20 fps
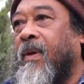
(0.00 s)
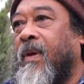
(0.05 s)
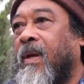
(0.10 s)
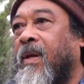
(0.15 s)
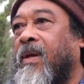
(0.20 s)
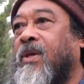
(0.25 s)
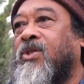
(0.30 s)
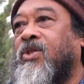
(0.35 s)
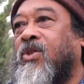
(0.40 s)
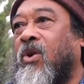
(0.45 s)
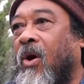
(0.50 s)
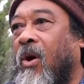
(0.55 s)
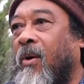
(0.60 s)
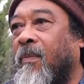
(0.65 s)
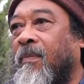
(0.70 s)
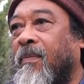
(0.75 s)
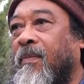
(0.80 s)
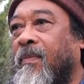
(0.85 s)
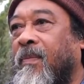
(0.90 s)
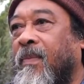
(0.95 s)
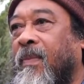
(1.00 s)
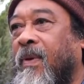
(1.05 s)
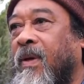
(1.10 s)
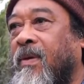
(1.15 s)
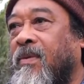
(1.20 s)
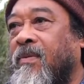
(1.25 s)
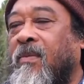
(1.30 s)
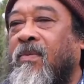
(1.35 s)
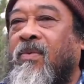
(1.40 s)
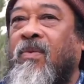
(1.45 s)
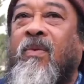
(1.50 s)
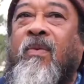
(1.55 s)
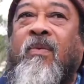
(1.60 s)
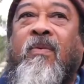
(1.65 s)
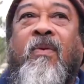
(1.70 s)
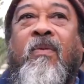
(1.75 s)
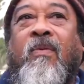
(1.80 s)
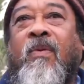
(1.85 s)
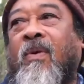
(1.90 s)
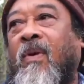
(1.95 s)
in a storm. It's
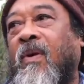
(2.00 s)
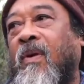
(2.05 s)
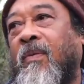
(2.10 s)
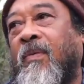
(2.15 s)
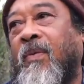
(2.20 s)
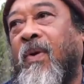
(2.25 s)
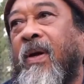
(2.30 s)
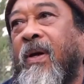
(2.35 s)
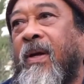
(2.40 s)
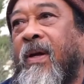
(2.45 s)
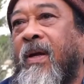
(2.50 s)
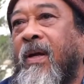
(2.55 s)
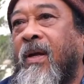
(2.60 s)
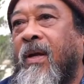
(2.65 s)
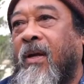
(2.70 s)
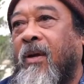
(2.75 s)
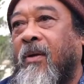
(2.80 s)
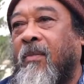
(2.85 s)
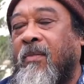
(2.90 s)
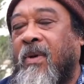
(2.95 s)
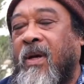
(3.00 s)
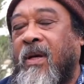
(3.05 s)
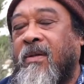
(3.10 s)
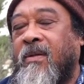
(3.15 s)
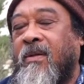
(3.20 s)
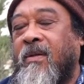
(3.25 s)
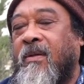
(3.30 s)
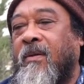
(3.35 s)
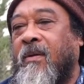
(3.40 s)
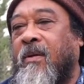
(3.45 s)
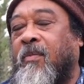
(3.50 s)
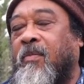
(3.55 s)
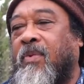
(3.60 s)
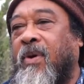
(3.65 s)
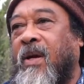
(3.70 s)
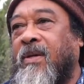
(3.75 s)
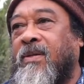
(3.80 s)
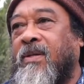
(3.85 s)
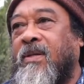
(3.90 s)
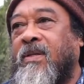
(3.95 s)
all over. But the
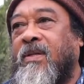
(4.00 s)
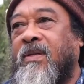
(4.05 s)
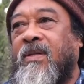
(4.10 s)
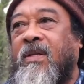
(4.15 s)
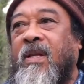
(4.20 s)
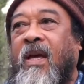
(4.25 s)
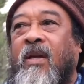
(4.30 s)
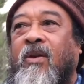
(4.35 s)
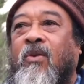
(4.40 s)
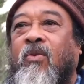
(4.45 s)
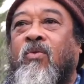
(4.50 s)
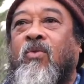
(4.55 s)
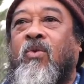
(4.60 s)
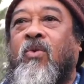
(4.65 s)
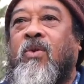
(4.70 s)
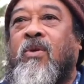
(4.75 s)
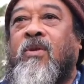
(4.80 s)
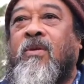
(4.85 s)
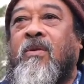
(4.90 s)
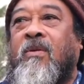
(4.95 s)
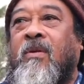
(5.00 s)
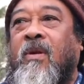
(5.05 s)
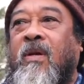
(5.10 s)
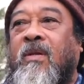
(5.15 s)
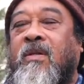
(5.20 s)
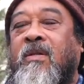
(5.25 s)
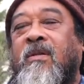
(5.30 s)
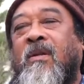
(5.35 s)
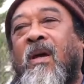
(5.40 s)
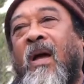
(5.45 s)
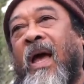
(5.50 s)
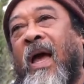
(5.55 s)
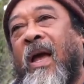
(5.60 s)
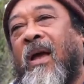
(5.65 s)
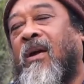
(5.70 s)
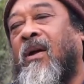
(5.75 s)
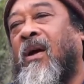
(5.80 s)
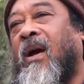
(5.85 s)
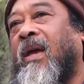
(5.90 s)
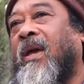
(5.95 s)
presence is like the root. It's
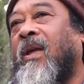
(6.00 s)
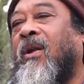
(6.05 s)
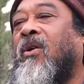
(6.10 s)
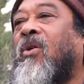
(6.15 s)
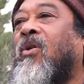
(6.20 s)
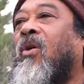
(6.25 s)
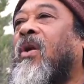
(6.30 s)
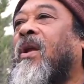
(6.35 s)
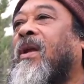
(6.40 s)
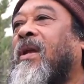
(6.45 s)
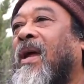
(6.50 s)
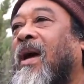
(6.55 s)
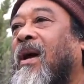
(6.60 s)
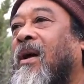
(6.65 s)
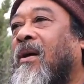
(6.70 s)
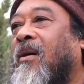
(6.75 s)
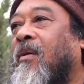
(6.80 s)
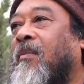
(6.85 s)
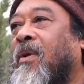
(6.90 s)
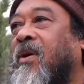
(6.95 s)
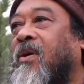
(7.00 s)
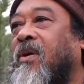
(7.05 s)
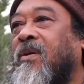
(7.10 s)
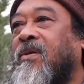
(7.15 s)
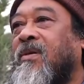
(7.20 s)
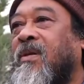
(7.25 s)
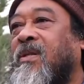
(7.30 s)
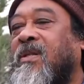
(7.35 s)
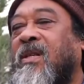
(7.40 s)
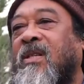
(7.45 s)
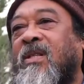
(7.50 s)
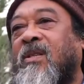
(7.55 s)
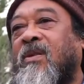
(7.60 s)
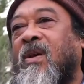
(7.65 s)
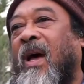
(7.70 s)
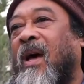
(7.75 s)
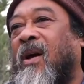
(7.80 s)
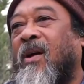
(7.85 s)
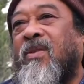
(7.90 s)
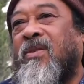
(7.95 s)
anchor. I cannot call it anchor because
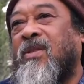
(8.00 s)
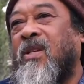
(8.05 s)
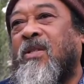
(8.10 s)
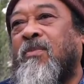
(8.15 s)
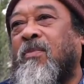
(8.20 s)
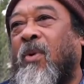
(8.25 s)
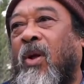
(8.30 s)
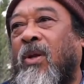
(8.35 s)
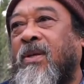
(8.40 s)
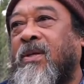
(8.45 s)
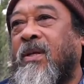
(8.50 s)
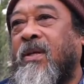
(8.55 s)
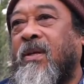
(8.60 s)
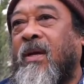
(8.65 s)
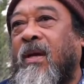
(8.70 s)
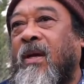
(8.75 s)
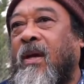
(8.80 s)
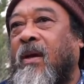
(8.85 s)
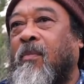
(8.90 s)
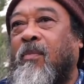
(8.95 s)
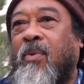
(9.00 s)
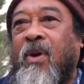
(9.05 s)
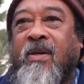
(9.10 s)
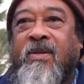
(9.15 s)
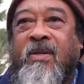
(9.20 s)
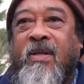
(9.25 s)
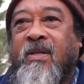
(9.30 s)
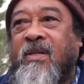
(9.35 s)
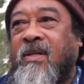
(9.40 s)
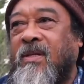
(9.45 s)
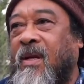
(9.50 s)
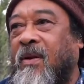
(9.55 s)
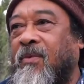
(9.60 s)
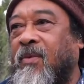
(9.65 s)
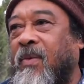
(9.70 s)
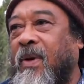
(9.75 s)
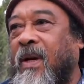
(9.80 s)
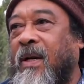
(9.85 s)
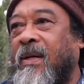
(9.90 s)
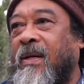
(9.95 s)
anchor is a small thing. Presence is
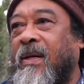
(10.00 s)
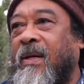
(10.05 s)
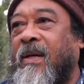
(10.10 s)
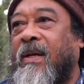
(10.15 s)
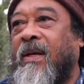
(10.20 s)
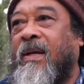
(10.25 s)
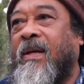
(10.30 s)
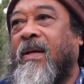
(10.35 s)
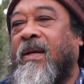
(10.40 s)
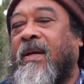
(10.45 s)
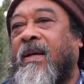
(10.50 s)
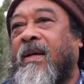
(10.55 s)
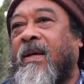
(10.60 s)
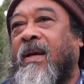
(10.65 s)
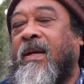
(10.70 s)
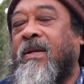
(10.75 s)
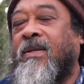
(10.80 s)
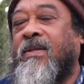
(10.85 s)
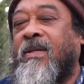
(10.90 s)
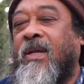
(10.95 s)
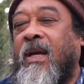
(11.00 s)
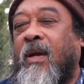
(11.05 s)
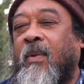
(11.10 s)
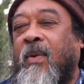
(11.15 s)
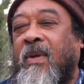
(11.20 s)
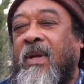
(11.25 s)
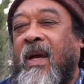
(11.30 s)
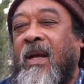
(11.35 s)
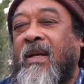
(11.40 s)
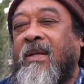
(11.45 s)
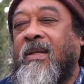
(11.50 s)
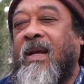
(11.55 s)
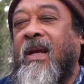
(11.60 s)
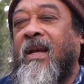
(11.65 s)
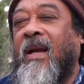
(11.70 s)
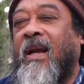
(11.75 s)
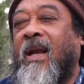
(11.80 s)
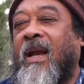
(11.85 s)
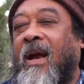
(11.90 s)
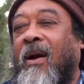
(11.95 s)
everywhere. And stay with that
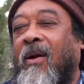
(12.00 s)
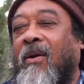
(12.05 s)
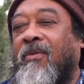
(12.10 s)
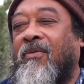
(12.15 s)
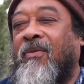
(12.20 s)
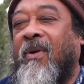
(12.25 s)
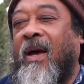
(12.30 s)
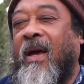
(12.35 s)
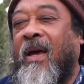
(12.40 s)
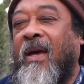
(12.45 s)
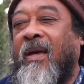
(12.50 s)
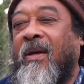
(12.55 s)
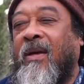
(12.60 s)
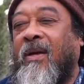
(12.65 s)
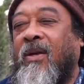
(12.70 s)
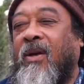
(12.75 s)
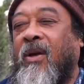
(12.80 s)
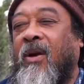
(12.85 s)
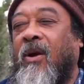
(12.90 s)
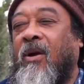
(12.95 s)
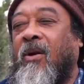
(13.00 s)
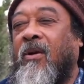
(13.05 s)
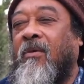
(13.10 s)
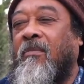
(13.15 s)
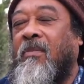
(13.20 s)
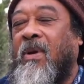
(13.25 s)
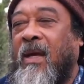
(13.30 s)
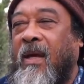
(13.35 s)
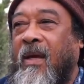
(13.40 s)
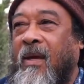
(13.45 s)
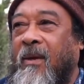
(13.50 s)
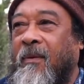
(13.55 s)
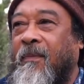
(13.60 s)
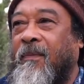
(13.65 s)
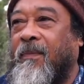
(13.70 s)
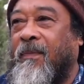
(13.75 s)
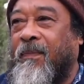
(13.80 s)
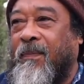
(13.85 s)
and clarify your being